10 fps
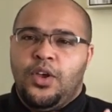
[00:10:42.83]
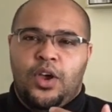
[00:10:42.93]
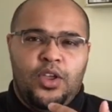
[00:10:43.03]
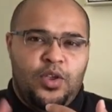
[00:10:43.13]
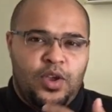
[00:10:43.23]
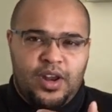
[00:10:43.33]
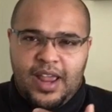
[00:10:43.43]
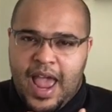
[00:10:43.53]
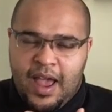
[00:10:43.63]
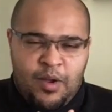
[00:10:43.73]
Are you going
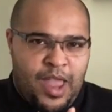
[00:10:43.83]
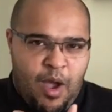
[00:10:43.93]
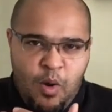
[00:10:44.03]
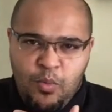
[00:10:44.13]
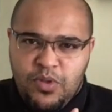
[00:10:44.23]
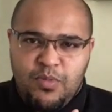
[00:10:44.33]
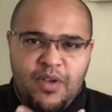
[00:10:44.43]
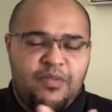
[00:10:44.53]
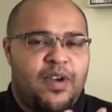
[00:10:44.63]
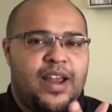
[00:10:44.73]
to get on with
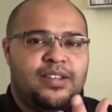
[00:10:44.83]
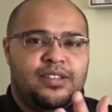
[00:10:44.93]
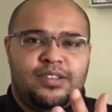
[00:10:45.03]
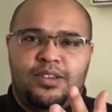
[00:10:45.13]
my friends?